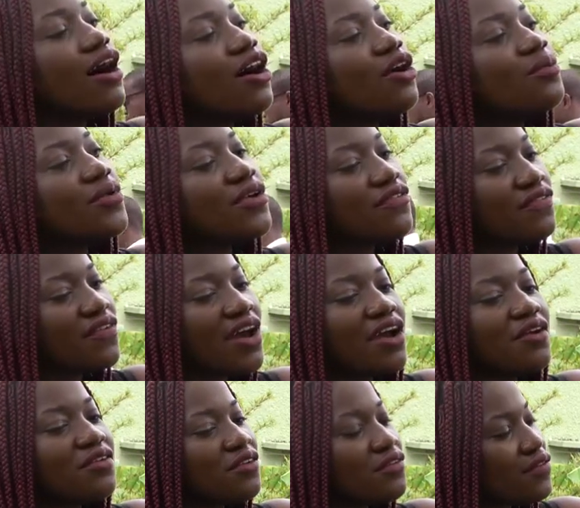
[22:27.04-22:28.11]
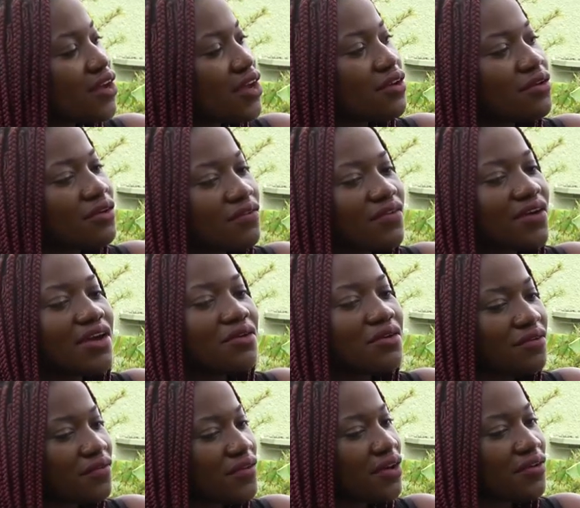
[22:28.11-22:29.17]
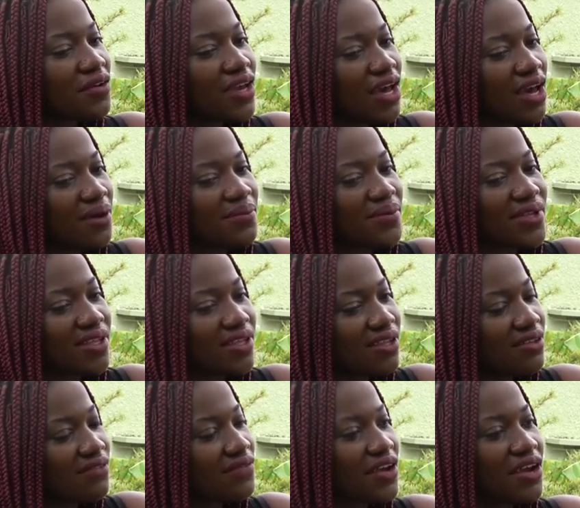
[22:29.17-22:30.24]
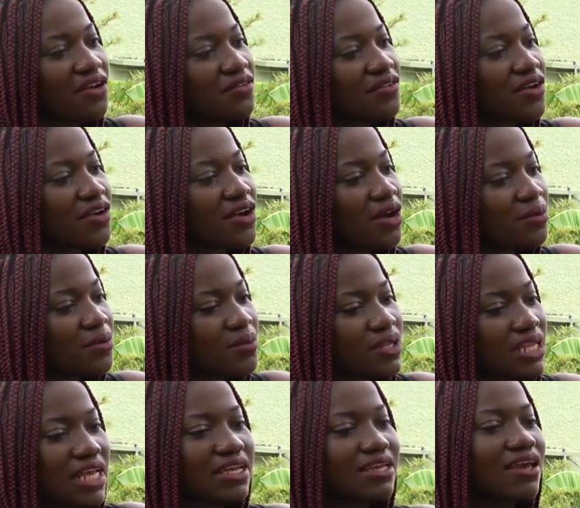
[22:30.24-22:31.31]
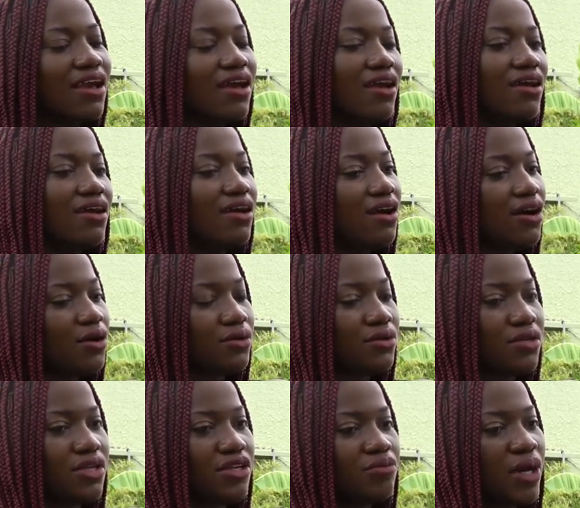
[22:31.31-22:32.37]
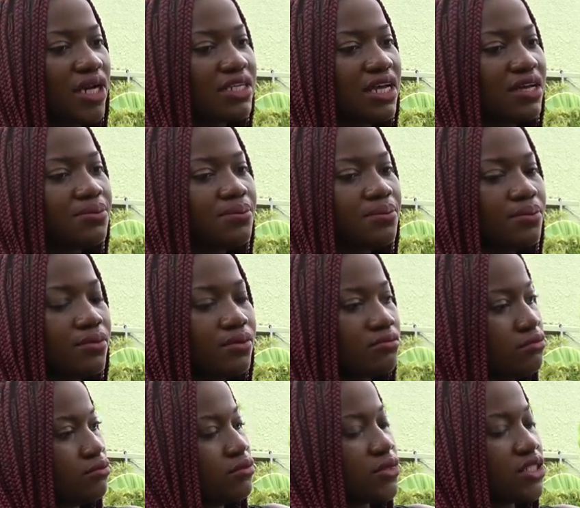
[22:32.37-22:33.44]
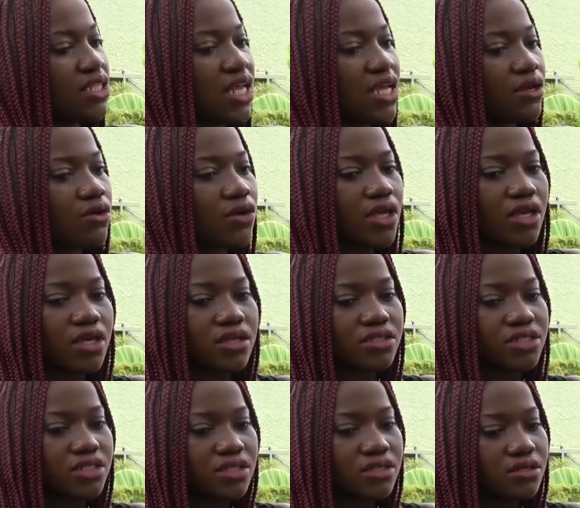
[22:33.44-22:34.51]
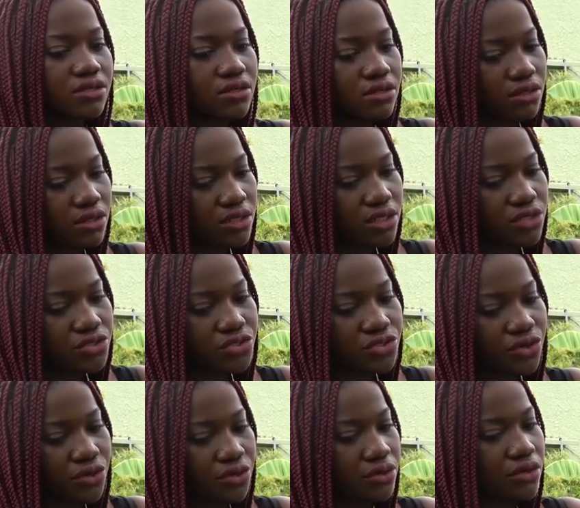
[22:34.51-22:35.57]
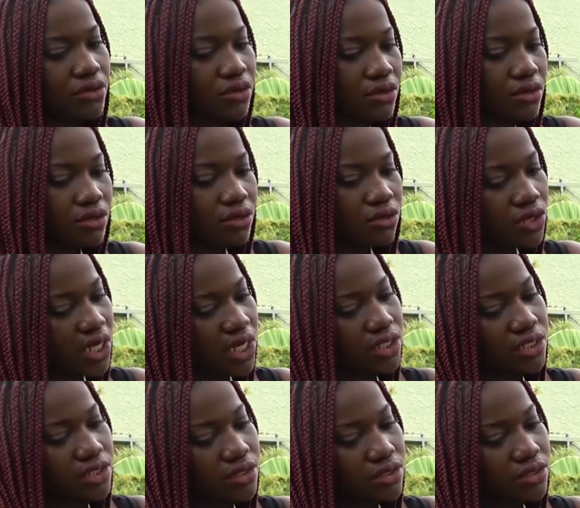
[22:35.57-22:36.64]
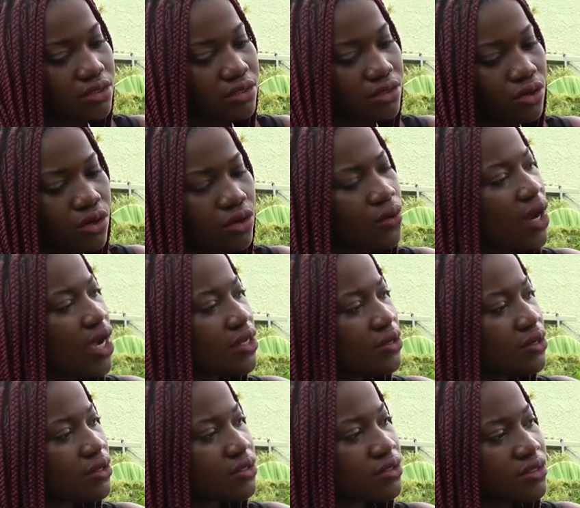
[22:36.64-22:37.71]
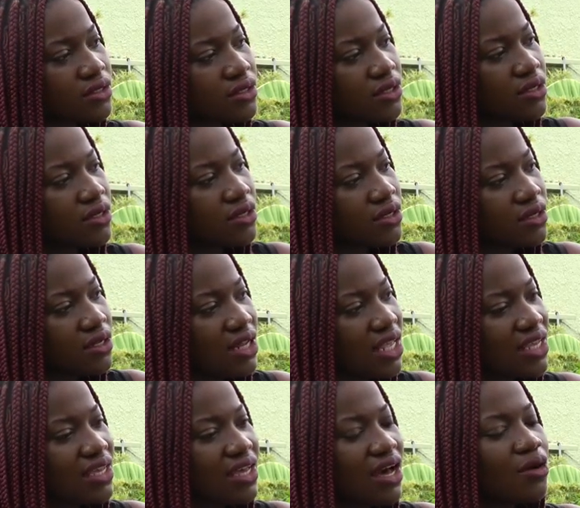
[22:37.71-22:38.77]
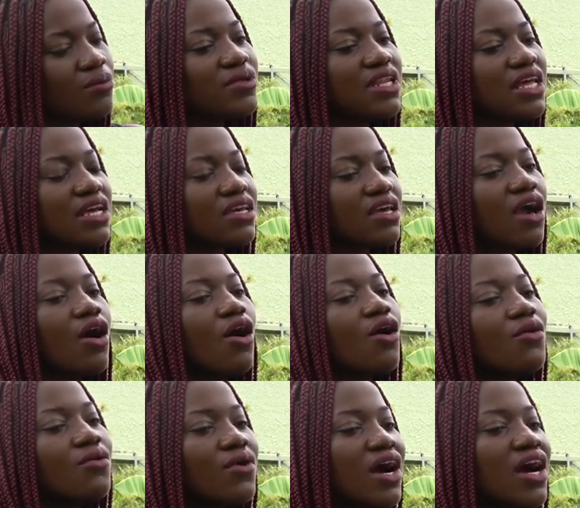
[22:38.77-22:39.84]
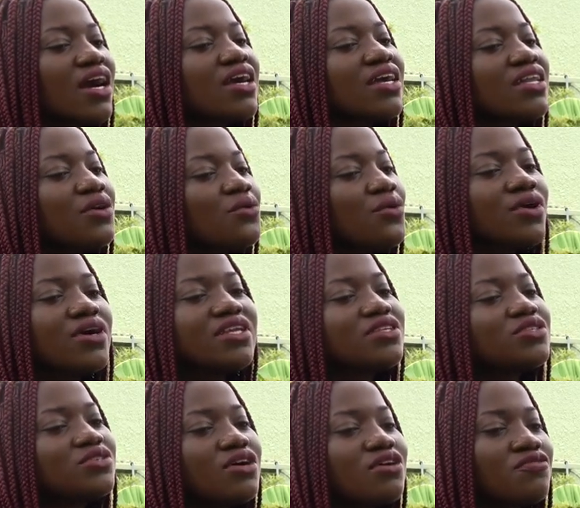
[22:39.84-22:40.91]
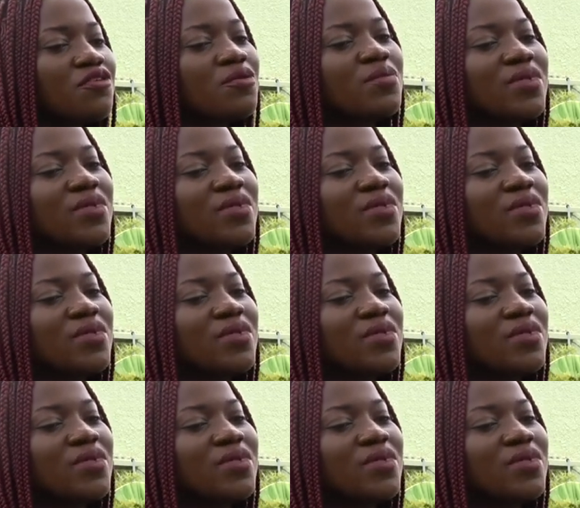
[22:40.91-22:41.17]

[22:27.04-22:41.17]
I'll be very, very, very, very happy. Very, very happy. Be like, if my dad was like, okay, she, this song, look at it. Oh, why not? Like, I'll be like, oh, why didn't you wrote this song for